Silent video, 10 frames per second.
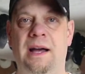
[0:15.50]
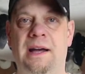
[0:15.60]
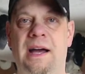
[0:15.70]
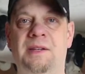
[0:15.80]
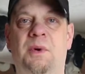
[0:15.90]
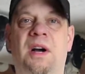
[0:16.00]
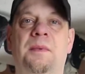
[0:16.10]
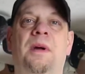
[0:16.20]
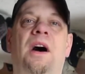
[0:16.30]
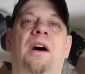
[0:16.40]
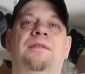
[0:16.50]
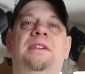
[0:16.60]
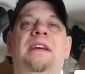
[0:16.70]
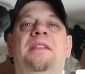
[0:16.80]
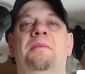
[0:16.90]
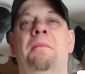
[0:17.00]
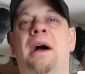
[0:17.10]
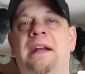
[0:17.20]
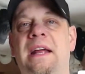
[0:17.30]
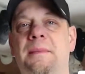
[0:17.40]
Hi guys, welcome to Off the Tenth.
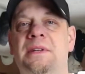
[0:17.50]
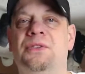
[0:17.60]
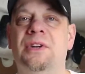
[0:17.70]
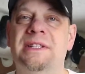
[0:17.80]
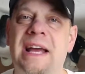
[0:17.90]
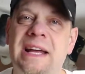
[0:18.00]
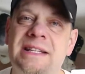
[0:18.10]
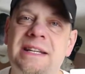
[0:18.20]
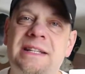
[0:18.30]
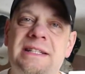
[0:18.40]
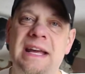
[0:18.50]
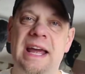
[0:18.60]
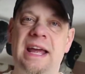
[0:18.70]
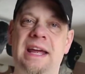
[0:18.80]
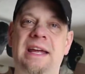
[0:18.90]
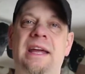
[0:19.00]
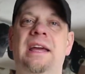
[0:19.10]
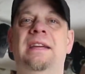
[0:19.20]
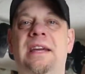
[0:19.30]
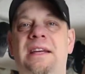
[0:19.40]
My name is Chris, and today,
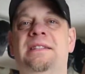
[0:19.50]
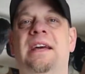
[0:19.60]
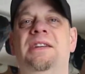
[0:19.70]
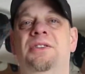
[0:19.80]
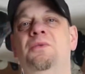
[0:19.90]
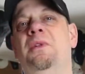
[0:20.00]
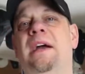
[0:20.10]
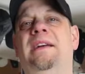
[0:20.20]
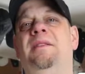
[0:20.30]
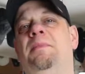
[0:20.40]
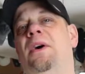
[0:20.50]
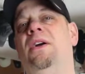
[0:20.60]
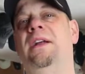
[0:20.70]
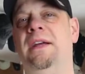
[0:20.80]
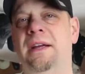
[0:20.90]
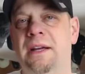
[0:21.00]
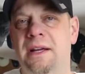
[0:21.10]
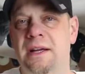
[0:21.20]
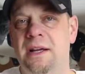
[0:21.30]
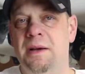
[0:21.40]
yes, I do like to party,
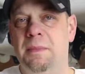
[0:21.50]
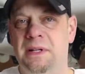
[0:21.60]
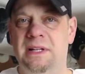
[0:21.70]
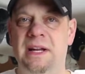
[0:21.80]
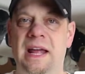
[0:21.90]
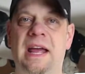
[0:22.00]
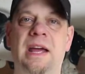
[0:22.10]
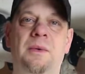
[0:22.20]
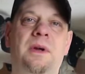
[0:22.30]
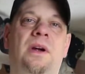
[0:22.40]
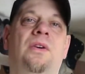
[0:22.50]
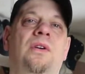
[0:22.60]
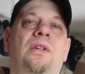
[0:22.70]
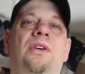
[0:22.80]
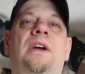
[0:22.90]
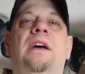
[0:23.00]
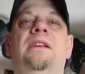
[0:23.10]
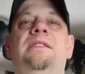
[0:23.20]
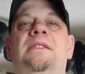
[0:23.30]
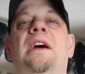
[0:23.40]
but today we are going to look at a
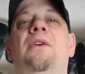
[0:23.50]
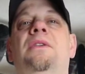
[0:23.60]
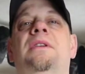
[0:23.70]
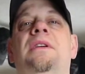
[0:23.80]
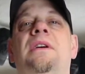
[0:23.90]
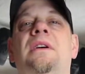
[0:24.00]
stout